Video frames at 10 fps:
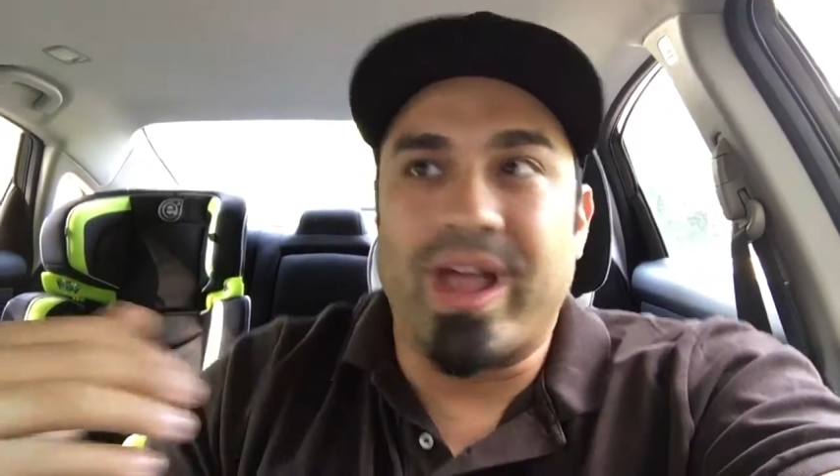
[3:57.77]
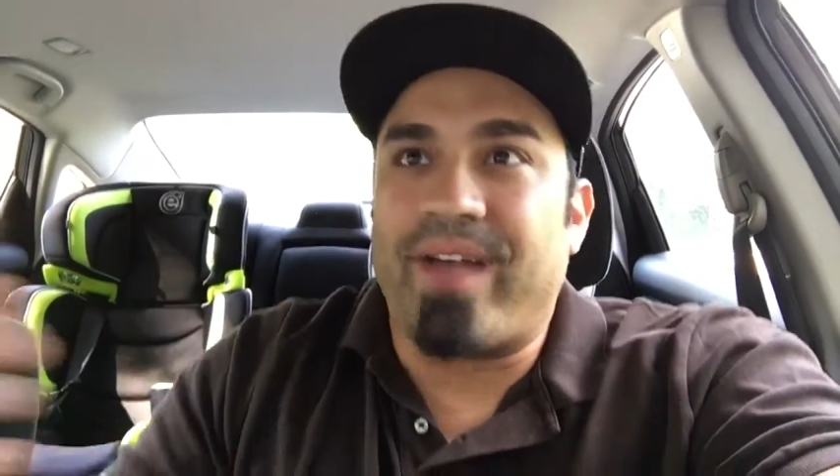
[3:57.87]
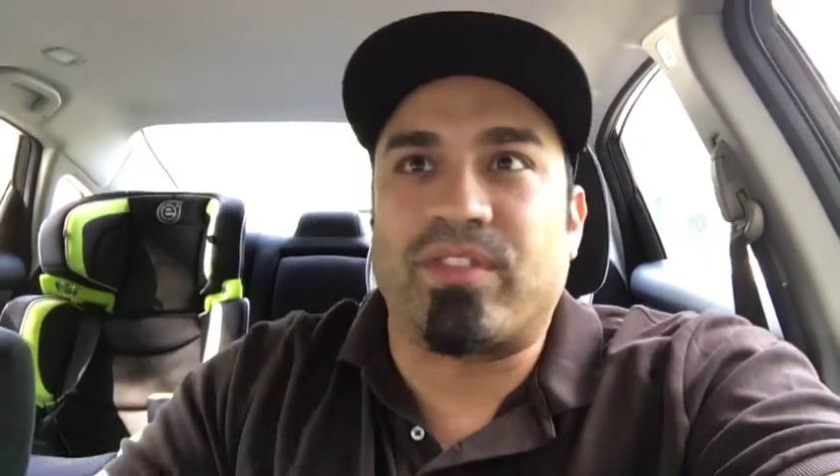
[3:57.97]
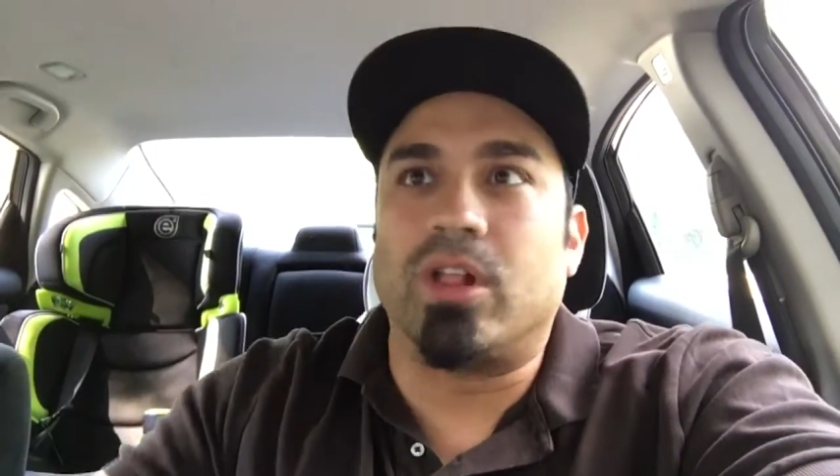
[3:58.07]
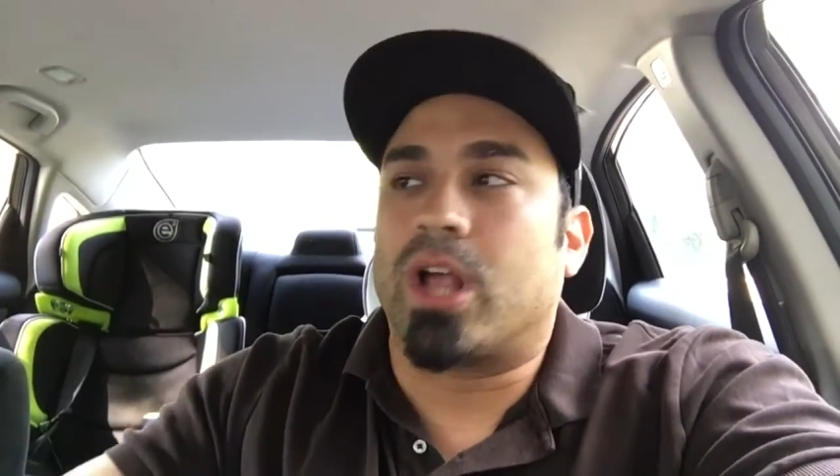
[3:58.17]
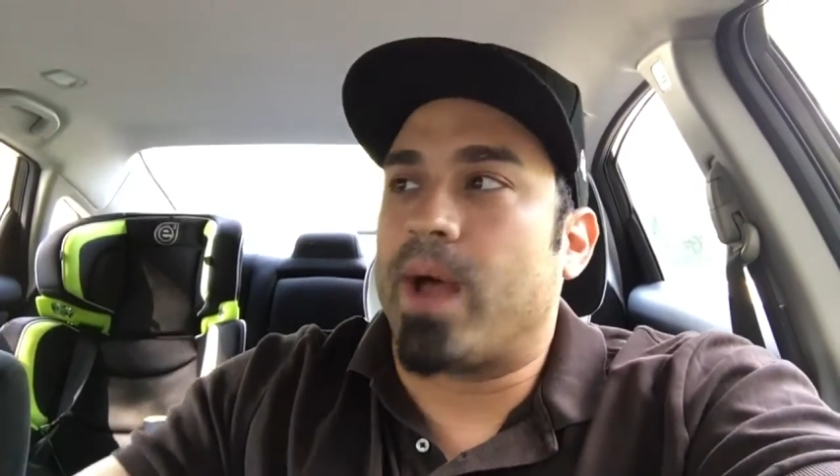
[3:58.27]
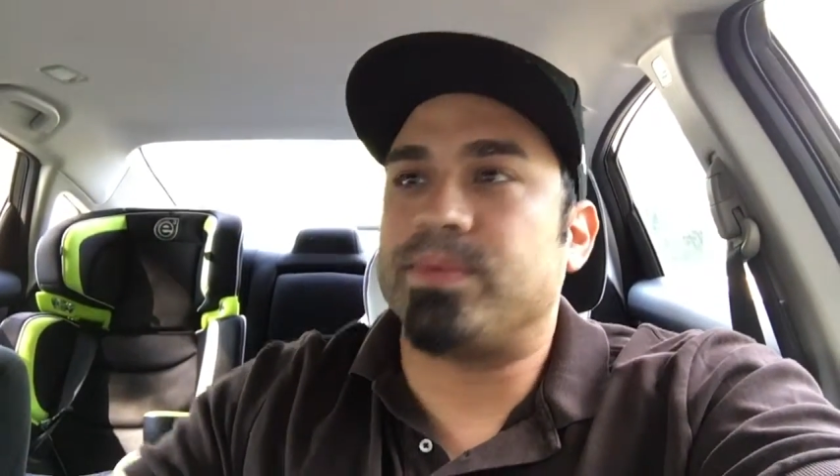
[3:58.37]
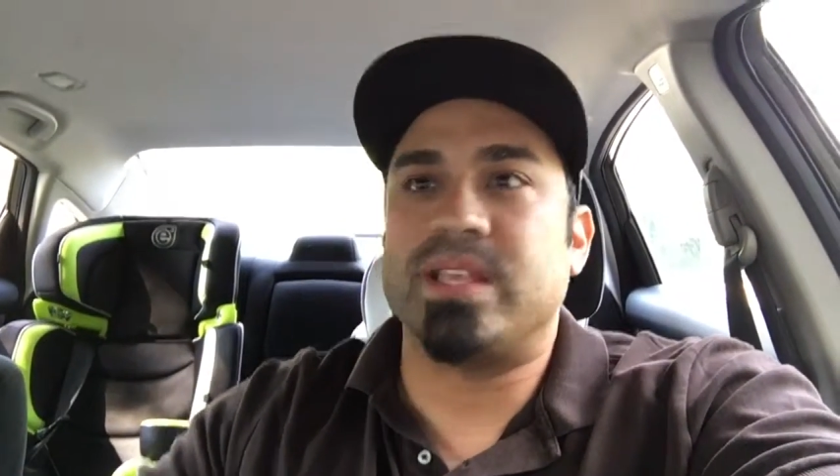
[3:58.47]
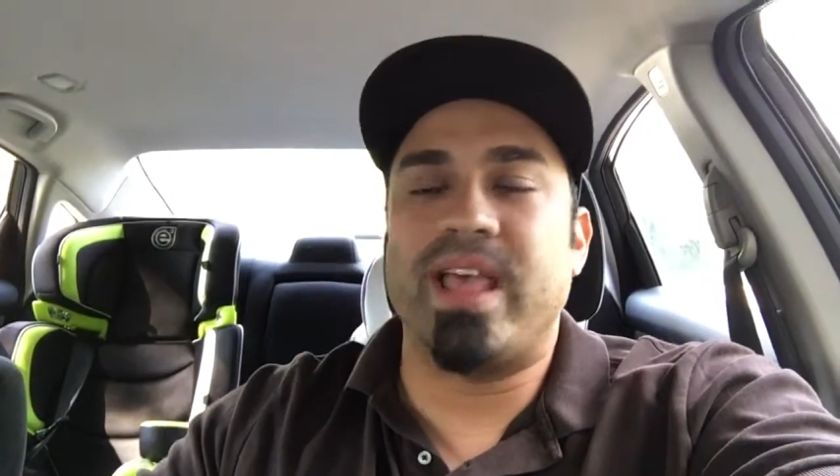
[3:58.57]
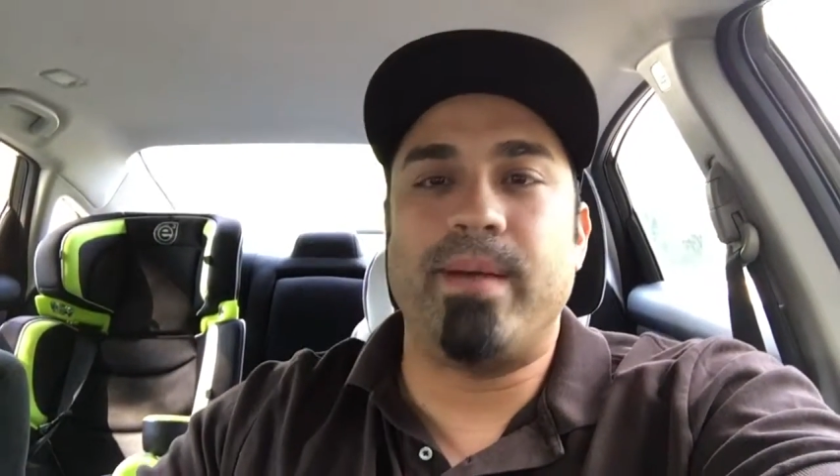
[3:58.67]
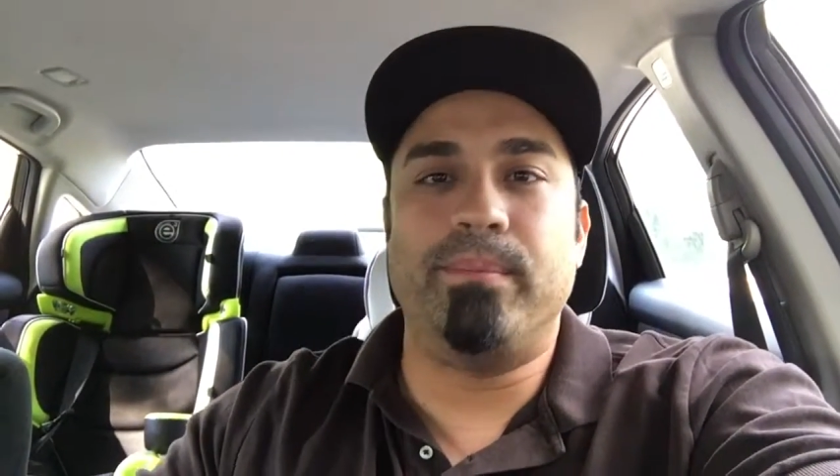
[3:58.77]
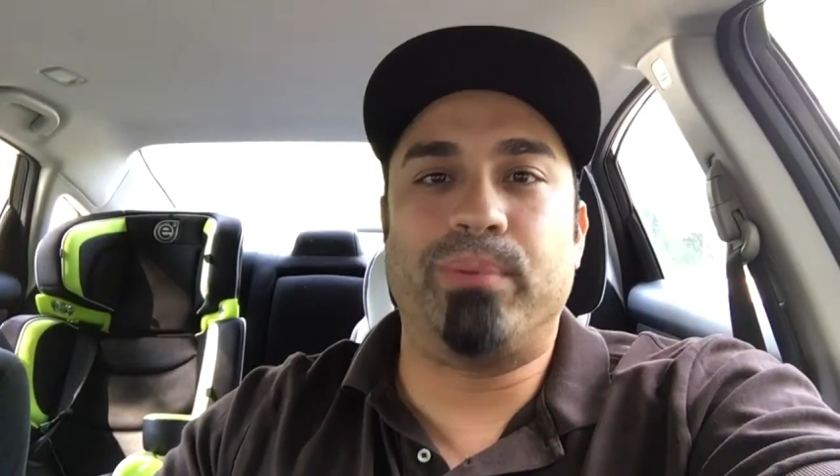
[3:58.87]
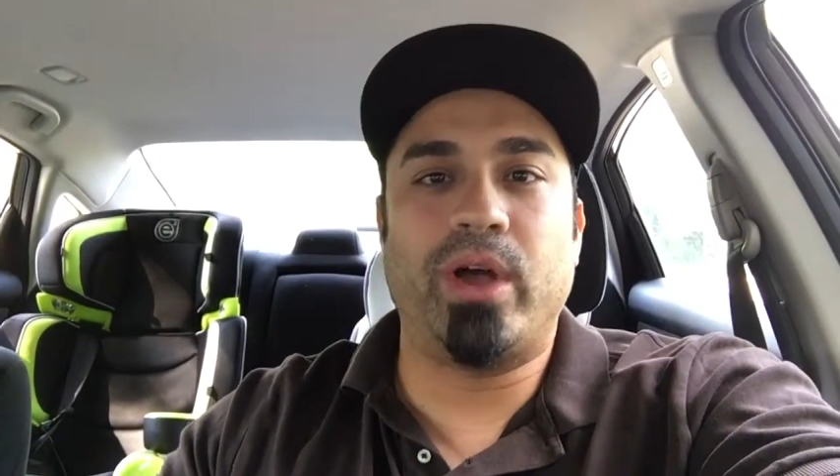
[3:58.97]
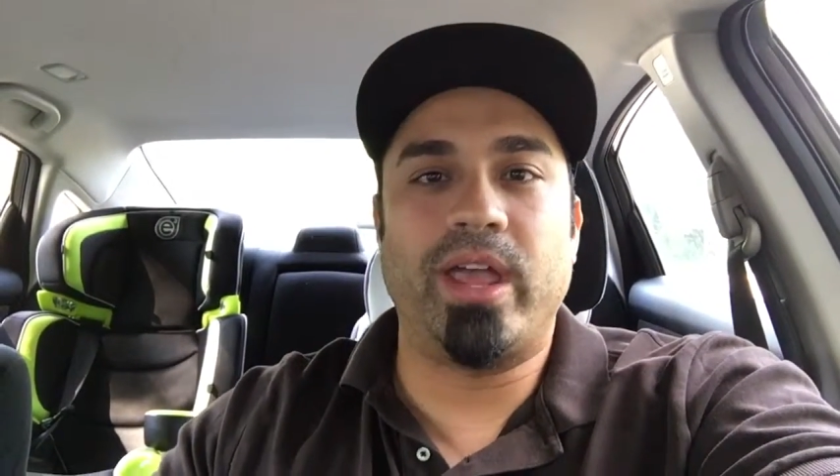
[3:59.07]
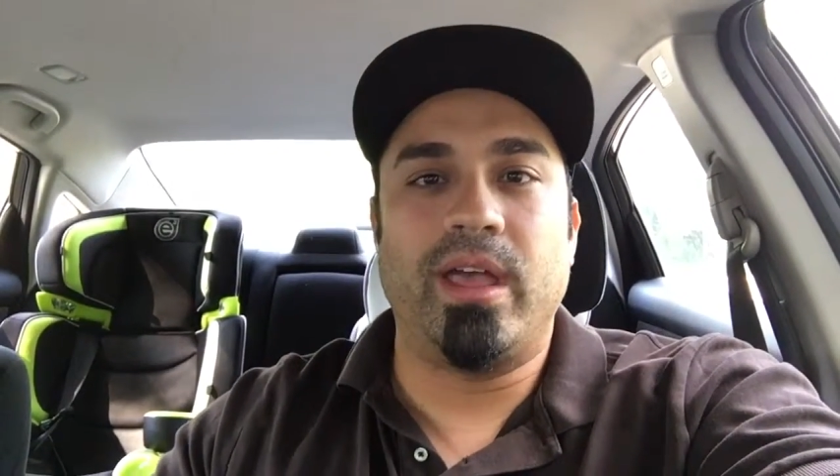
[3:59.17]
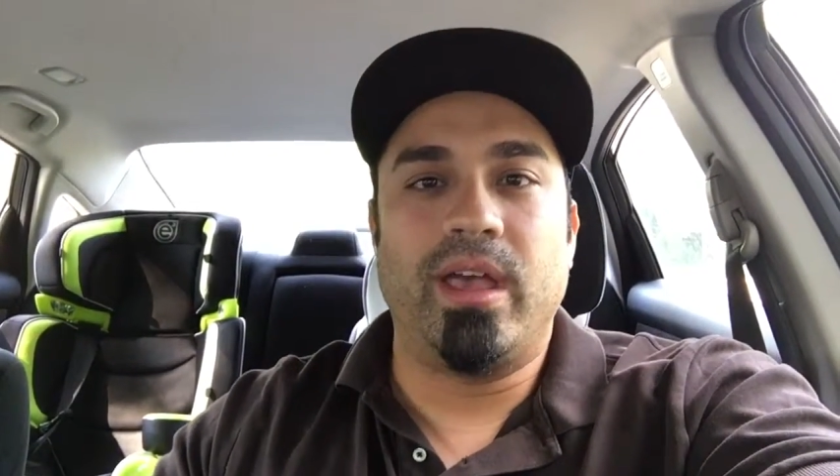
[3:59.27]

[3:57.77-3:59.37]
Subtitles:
have to look up to them, but